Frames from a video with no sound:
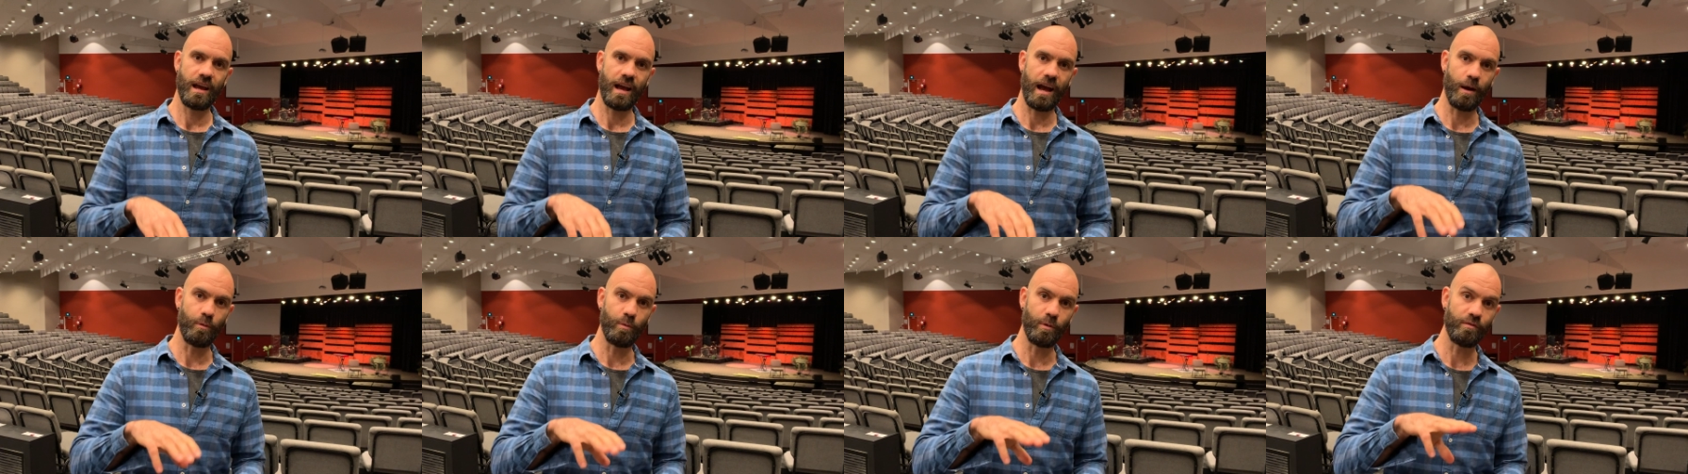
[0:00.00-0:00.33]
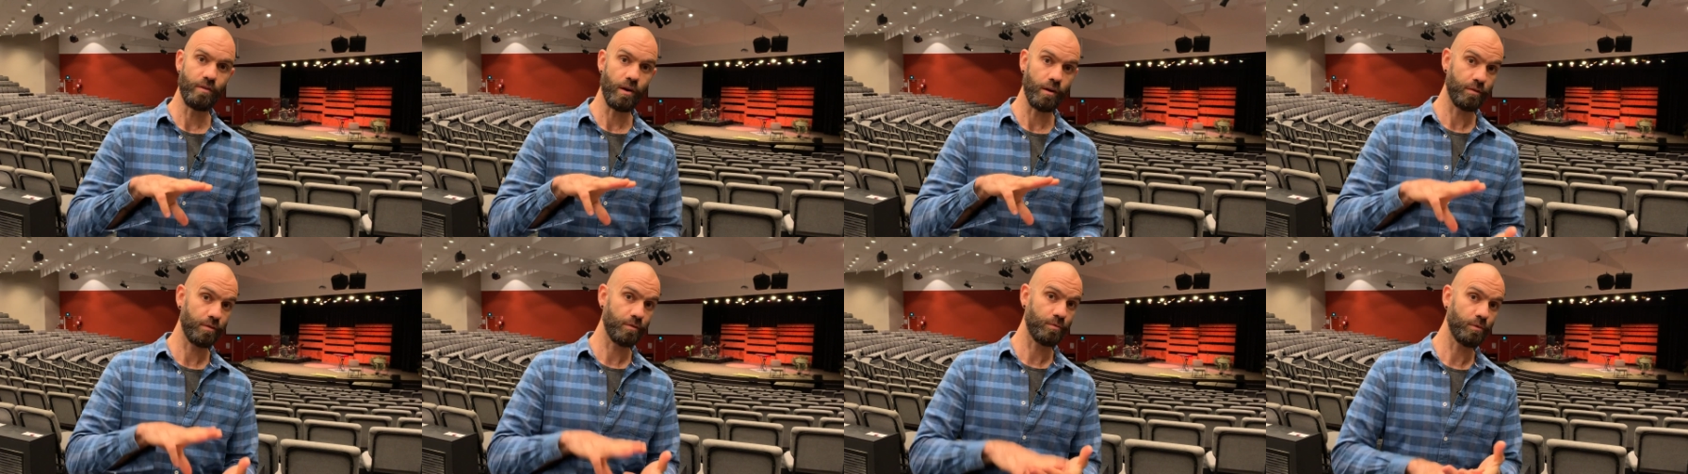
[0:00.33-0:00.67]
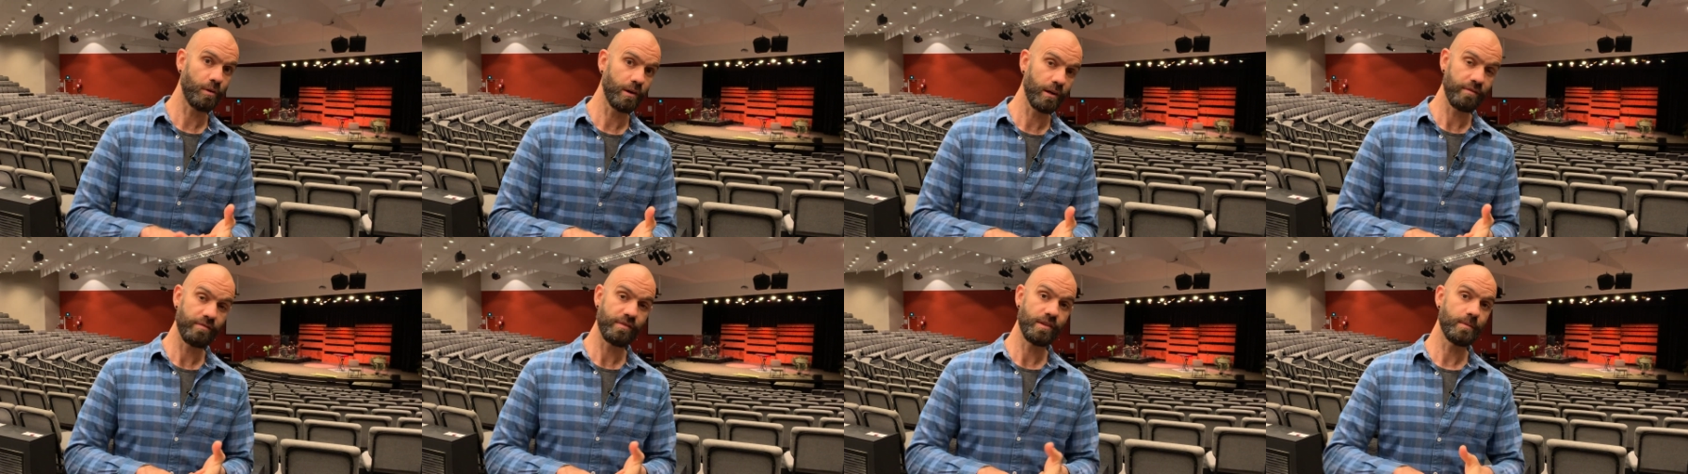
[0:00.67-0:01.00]
Uh, we've got
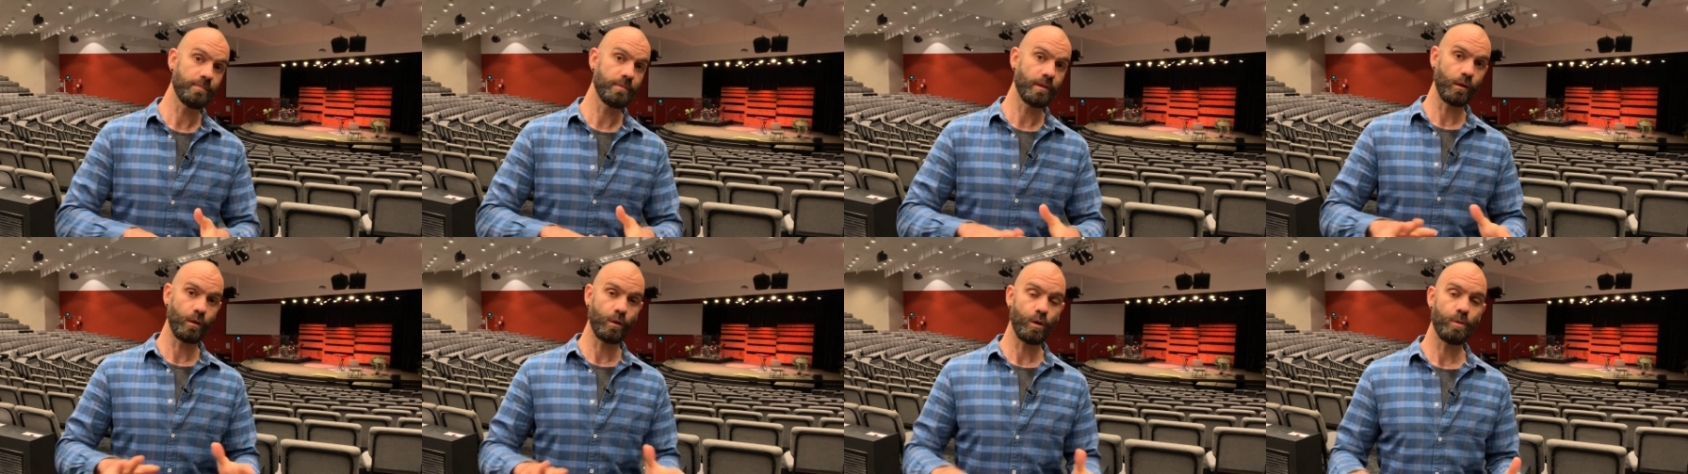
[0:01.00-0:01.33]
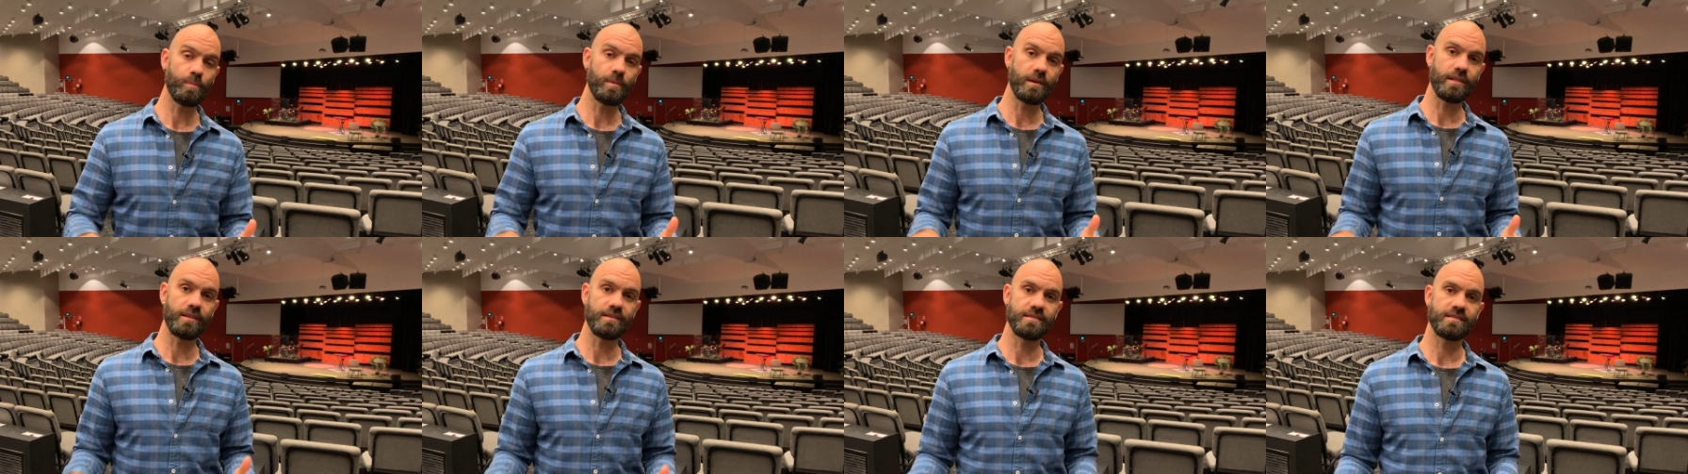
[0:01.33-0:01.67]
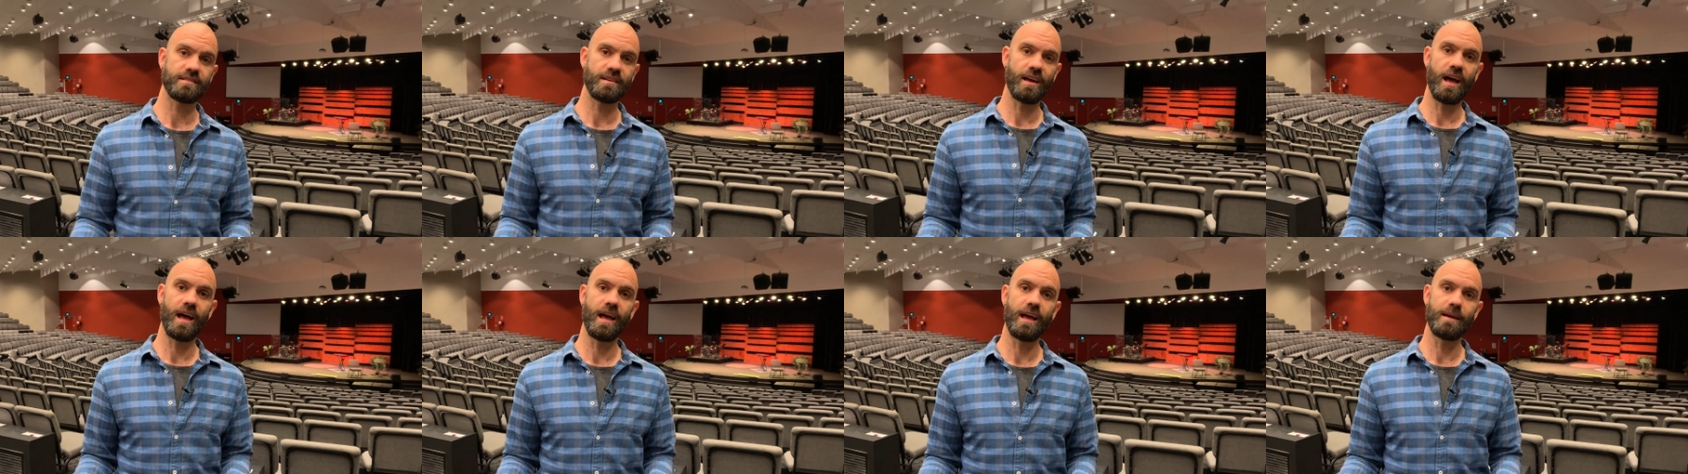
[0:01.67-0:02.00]
three of them, they'll all be the
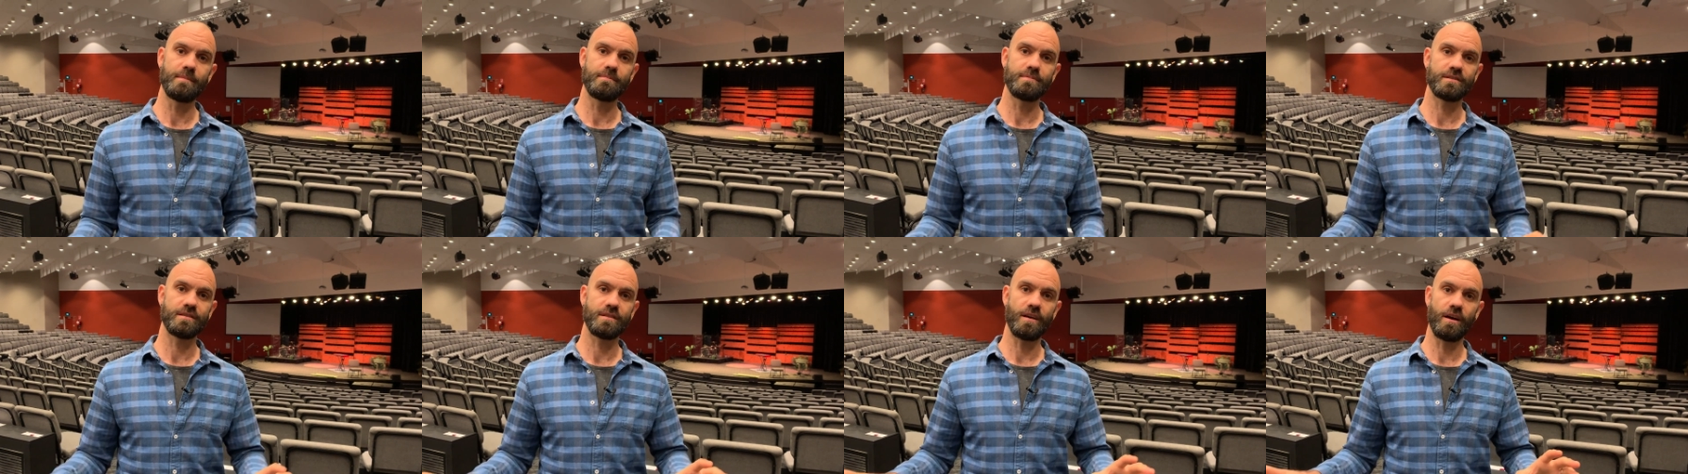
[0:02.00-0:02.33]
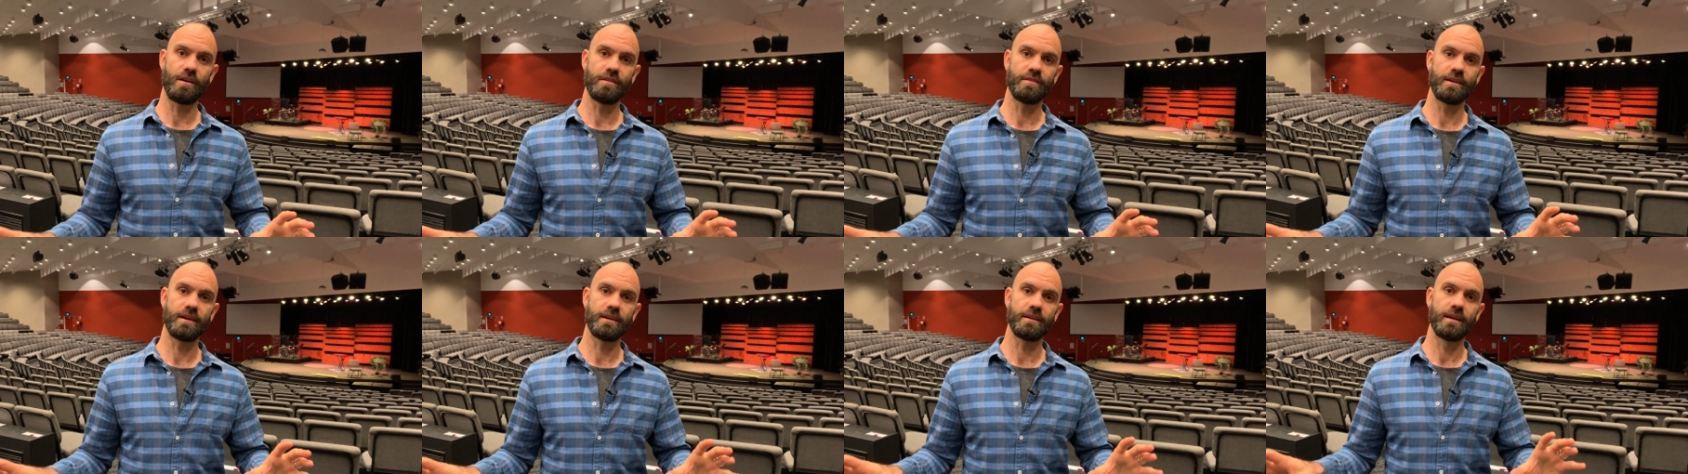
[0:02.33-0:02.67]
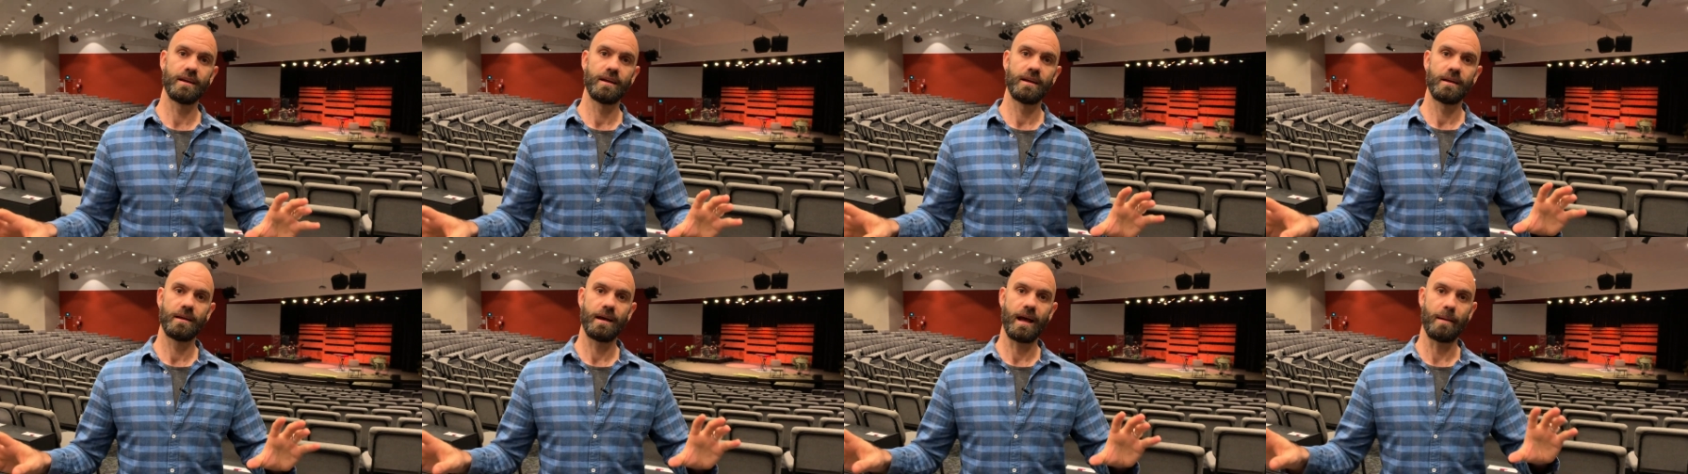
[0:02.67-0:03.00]
same so that
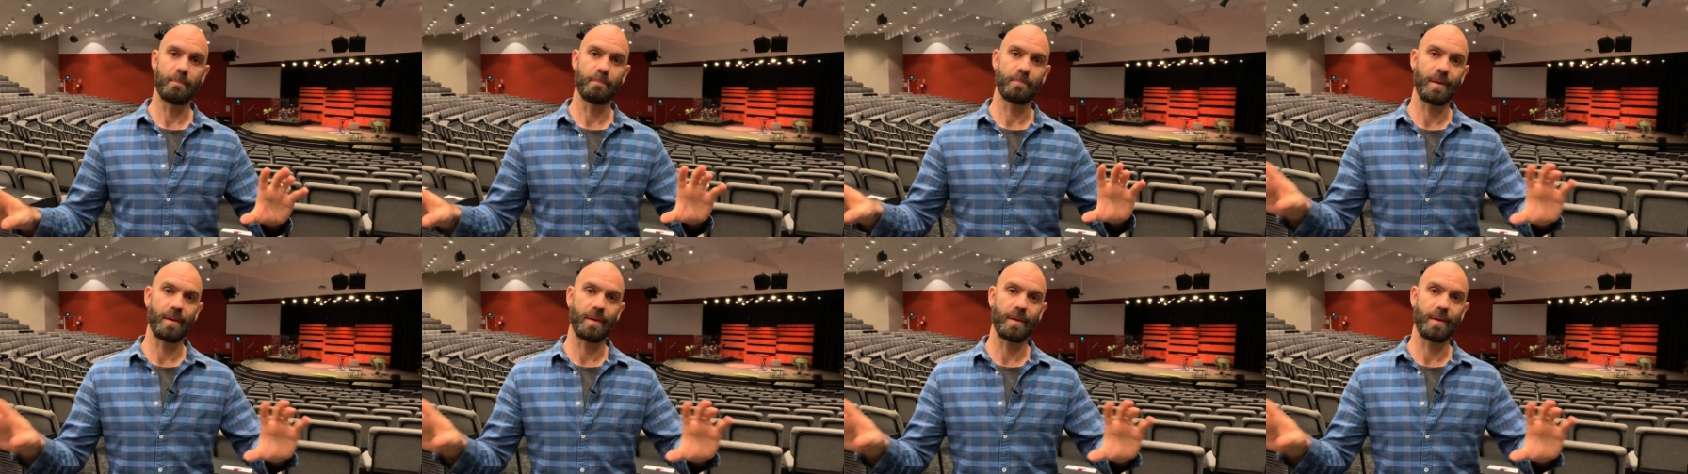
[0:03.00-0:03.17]
uh,